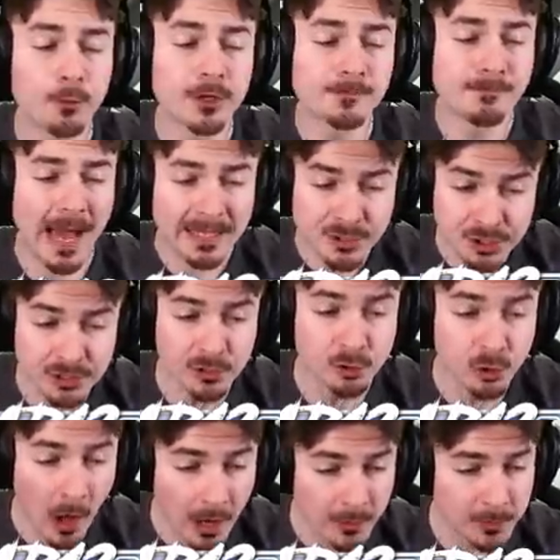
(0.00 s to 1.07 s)
I would imagine a
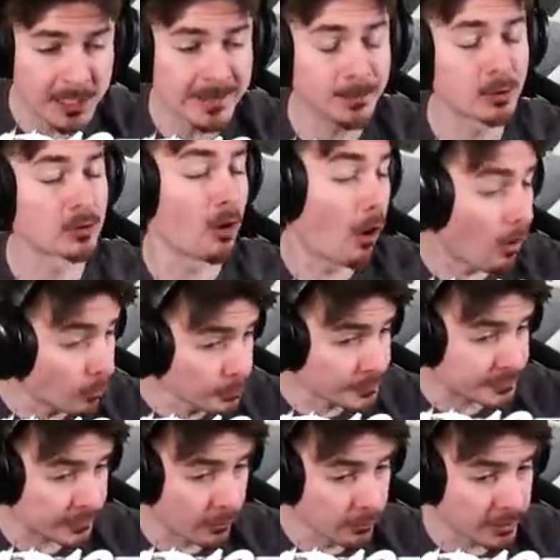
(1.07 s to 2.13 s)
lot of people are
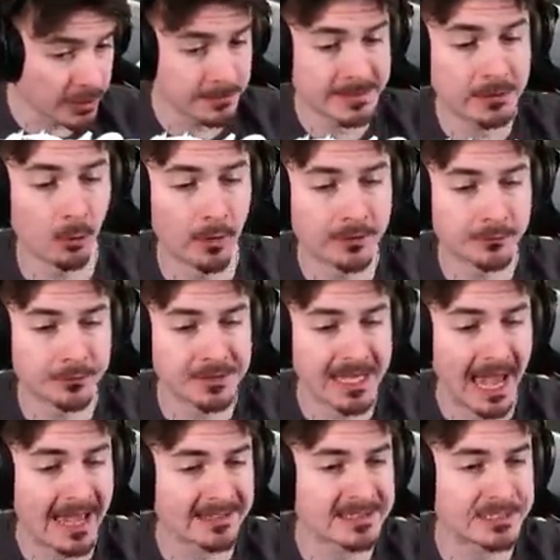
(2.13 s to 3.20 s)
also going to be going for the
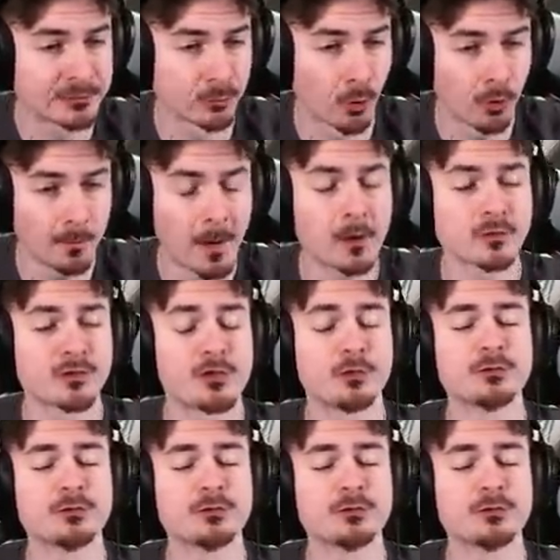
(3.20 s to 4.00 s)
anti-roll bars.